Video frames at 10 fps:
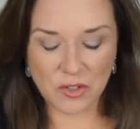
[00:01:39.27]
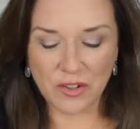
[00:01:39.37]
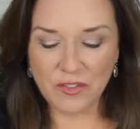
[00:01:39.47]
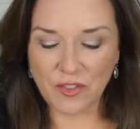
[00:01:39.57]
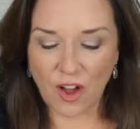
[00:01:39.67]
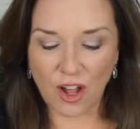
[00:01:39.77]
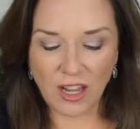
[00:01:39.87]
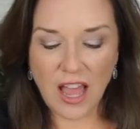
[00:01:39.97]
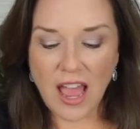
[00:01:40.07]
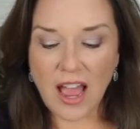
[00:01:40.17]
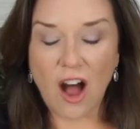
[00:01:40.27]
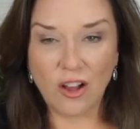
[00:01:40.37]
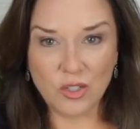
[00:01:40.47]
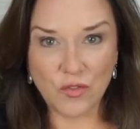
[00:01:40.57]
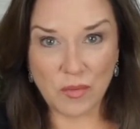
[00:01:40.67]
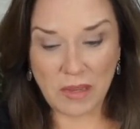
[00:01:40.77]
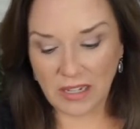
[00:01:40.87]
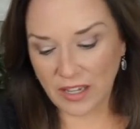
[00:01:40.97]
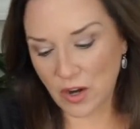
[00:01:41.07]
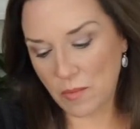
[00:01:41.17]
and fall. Also from
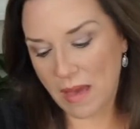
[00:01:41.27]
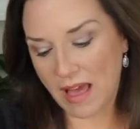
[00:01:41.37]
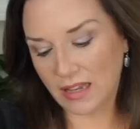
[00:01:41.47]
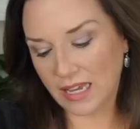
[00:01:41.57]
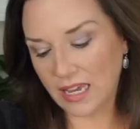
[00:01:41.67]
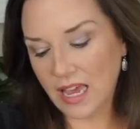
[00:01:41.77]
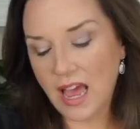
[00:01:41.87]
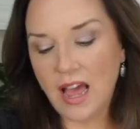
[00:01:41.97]
Gilligan O'Malley.